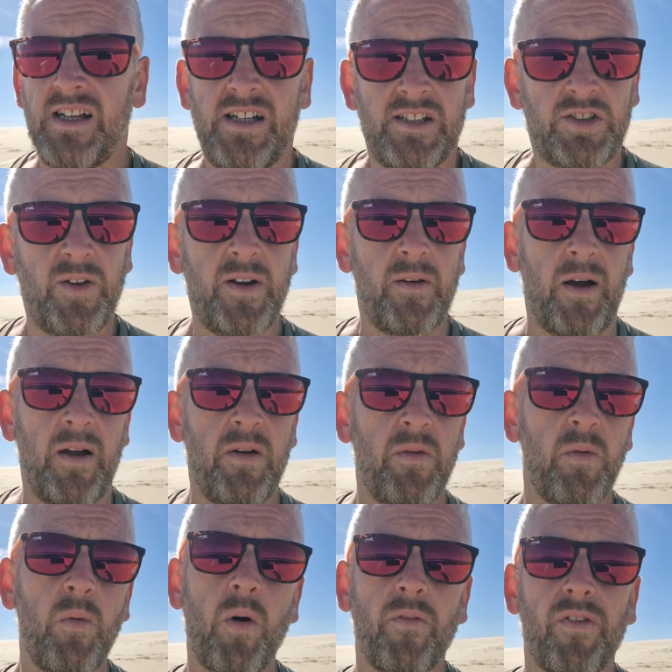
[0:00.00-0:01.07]
So anyway,
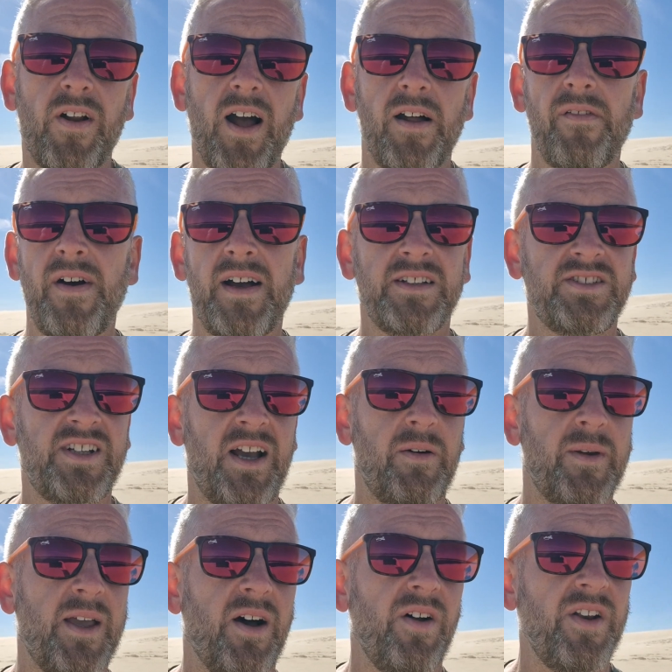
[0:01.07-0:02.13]
we'll walk for a couple of hours, see how we
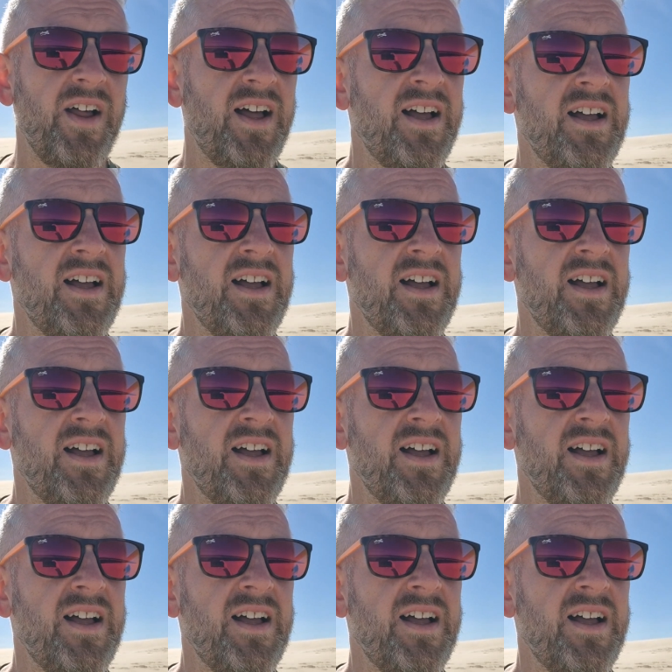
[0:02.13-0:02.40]
get on.